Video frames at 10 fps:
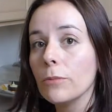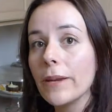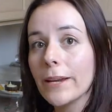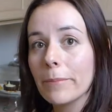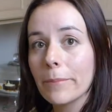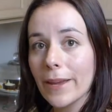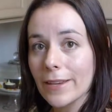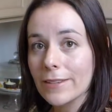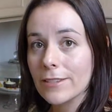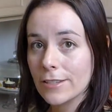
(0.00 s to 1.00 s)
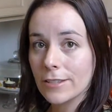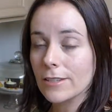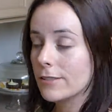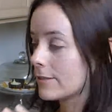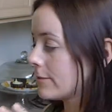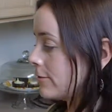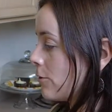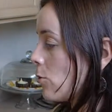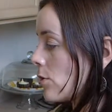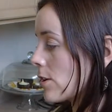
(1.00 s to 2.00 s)
you make a base
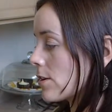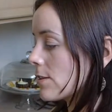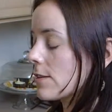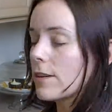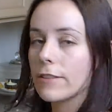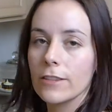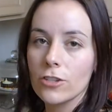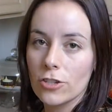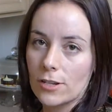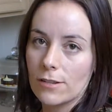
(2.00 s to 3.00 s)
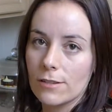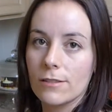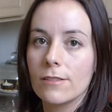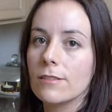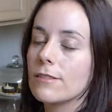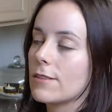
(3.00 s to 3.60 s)
for the cheese,